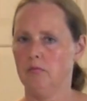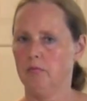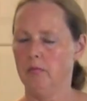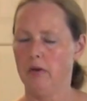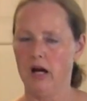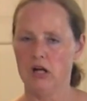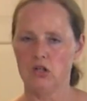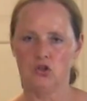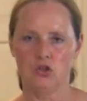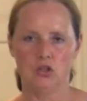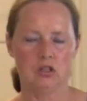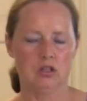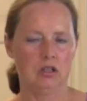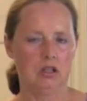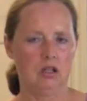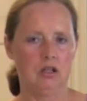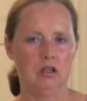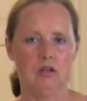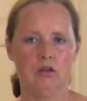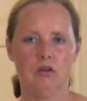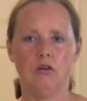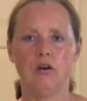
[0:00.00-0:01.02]

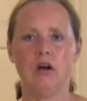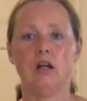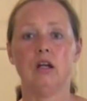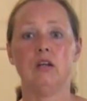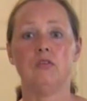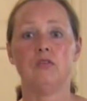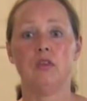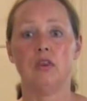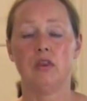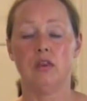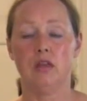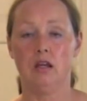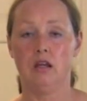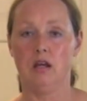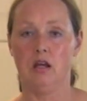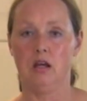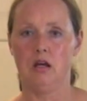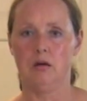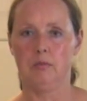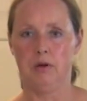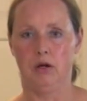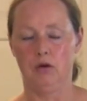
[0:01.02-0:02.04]
magically you're not even
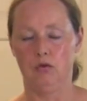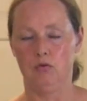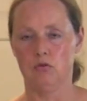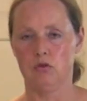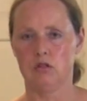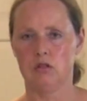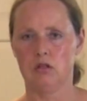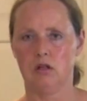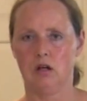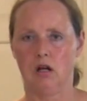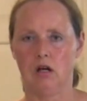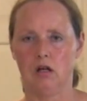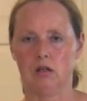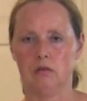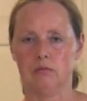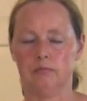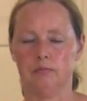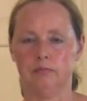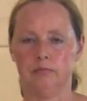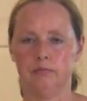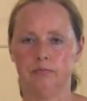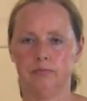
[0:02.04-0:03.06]
thinking about
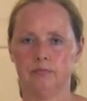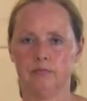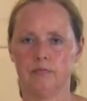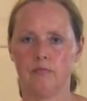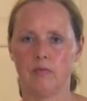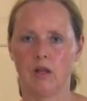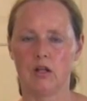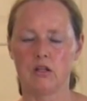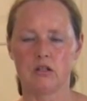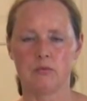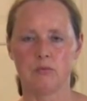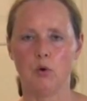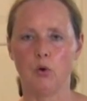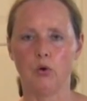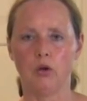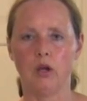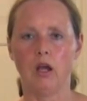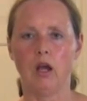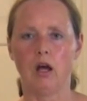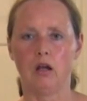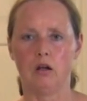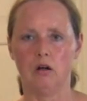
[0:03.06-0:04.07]

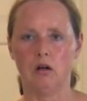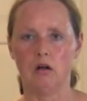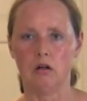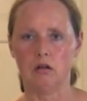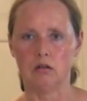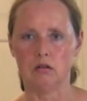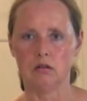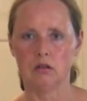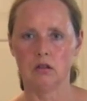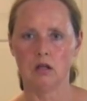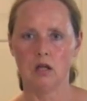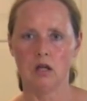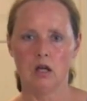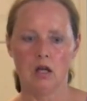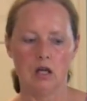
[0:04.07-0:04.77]
smoking at all.